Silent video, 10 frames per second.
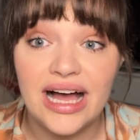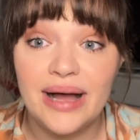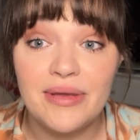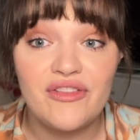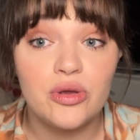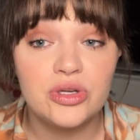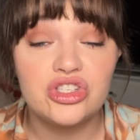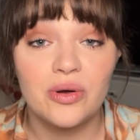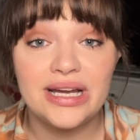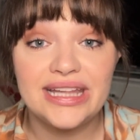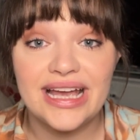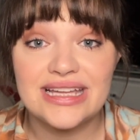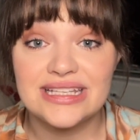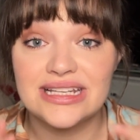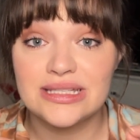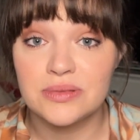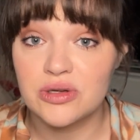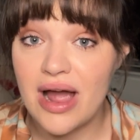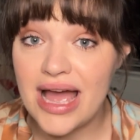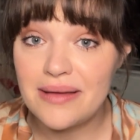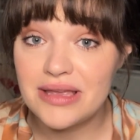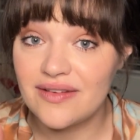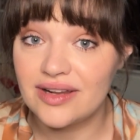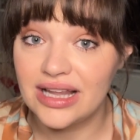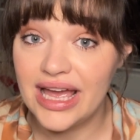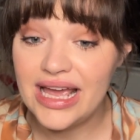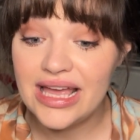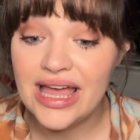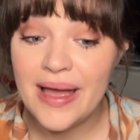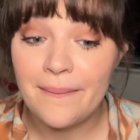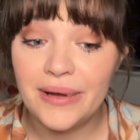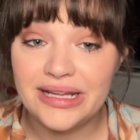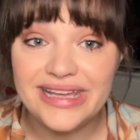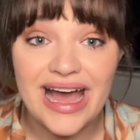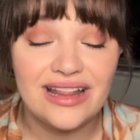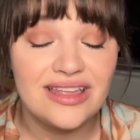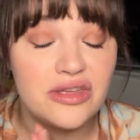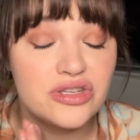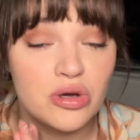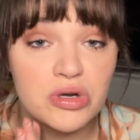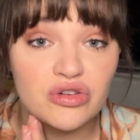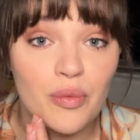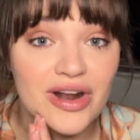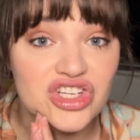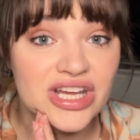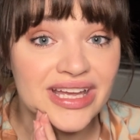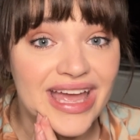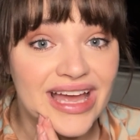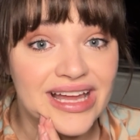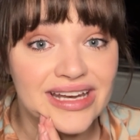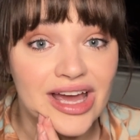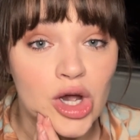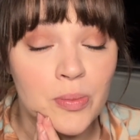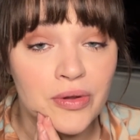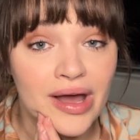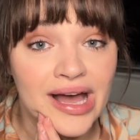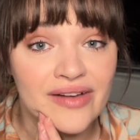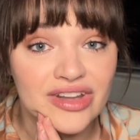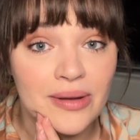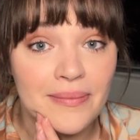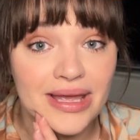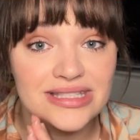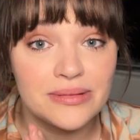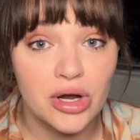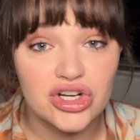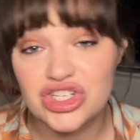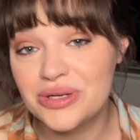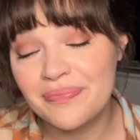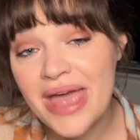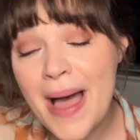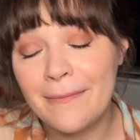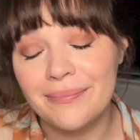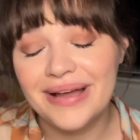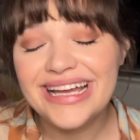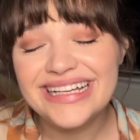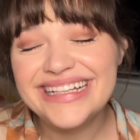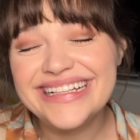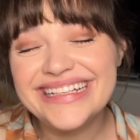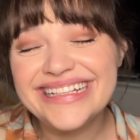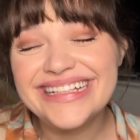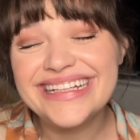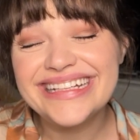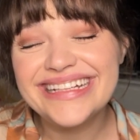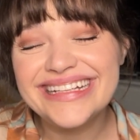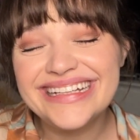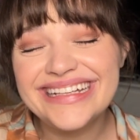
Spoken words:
If you enjoyed, like I said, subscribe, give it a like. But yeah, thank you so much for watching, and I hope you have an amazing March. Bye!